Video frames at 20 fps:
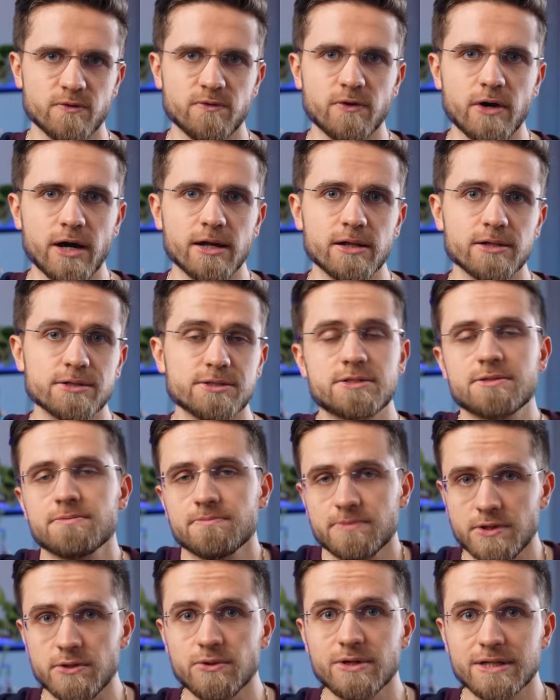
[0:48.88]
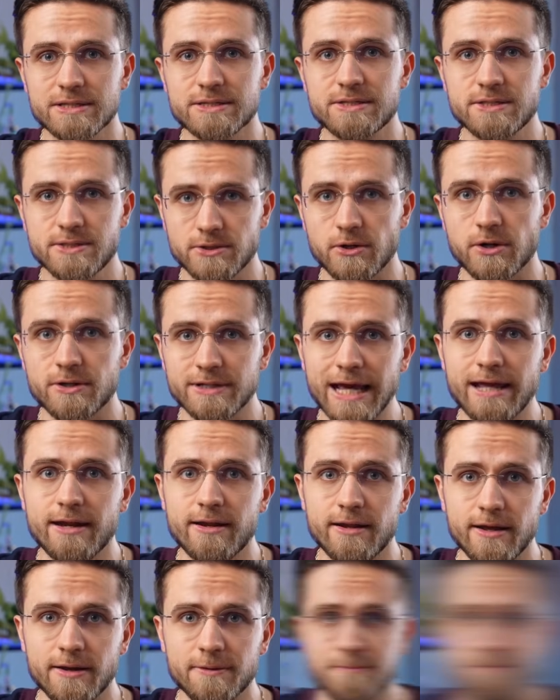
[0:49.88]
files, you can start
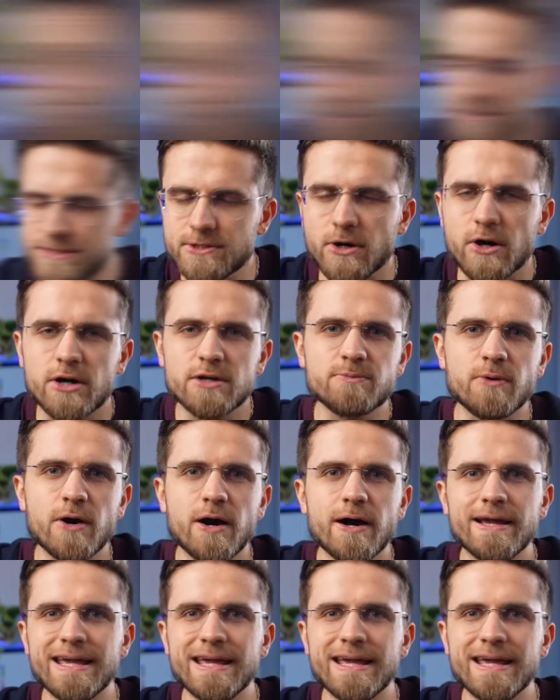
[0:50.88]
editing. Start by